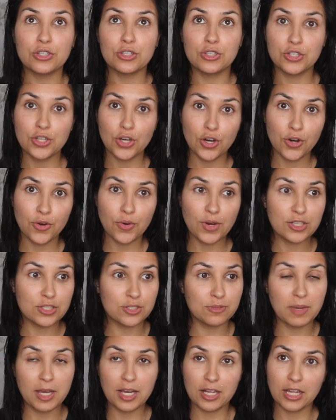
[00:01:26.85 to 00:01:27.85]
go and
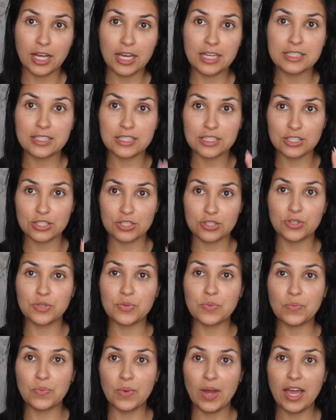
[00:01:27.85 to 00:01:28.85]
do my clients in a
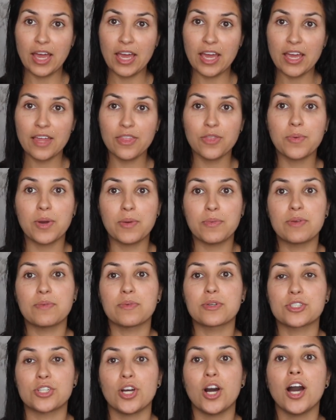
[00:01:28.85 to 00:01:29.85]
certain way, the way we
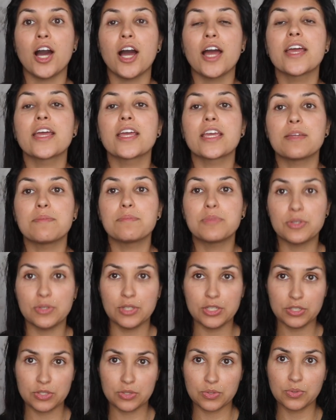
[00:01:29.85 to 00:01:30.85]
were taught in
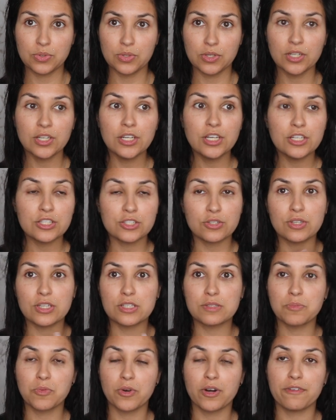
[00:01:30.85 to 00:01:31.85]
beauty school, so that
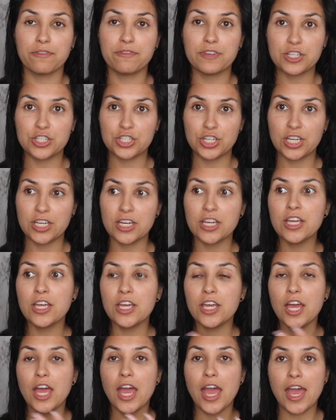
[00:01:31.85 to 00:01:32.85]
it's more efficient,
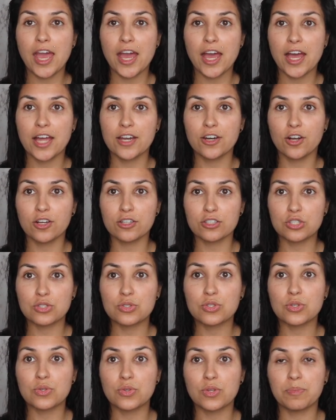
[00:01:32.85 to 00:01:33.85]
and also
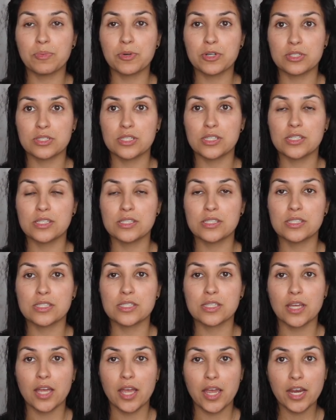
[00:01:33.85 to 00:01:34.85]
so the
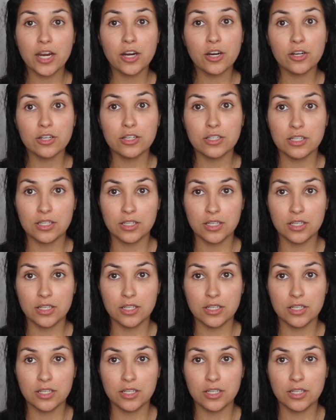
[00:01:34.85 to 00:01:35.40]
person's hair